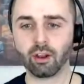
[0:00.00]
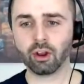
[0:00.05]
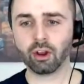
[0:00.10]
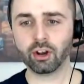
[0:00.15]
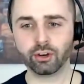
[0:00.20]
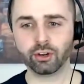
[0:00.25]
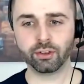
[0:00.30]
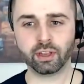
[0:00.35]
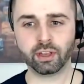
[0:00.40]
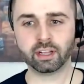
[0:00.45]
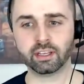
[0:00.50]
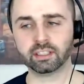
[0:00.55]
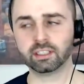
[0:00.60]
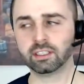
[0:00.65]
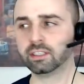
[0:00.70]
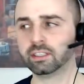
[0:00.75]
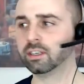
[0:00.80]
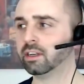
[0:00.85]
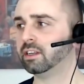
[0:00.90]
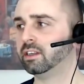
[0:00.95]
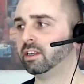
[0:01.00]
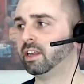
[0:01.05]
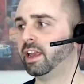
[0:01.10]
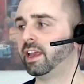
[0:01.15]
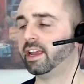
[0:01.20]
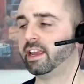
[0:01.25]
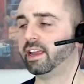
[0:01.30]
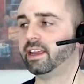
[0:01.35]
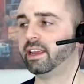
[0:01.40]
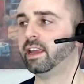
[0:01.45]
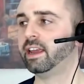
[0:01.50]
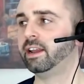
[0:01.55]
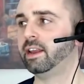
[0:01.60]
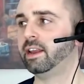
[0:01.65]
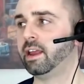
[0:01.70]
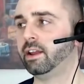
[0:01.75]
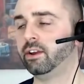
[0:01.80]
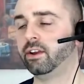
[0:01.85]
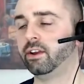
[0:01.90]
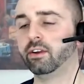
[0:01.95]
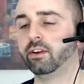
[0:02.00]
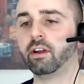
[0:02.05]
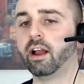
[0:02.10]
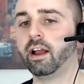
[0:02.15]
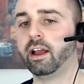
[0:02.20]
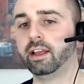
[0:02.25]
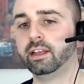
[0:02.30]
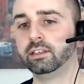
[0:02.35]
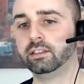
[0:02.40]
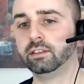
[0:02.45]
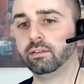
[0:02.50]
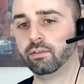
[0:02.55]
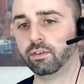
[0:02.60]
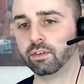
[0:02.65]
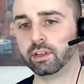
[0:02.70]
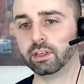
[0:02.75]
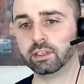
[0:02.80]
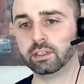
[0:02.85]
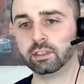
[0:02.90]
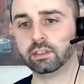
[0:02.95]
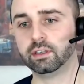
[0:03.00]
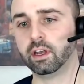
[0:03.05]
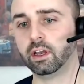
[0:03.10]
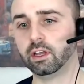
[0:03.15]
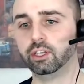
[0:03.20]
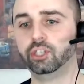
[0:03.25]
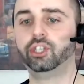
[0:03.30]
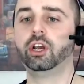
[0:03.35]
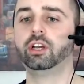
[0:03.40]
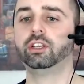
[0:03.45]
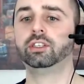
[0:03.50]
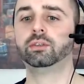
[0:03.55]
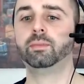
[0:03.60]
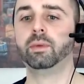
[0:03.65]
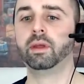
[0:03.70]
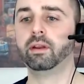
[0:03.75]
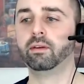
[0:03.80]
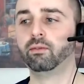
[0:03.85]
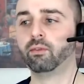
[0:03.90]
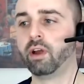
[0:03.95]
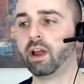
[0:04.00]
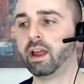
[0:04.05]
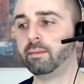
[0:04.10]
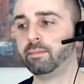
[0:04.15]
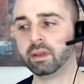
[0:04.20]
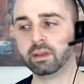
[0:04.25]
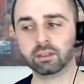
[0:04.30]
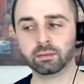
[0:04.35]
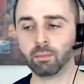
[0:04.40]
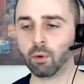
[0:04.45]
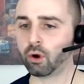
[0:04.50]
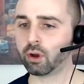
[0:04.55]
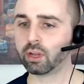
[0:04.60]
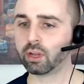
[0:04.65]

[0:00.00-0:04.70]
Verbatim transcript: do you think this is going to take in, in your eyes for this adjustment, right? Because markets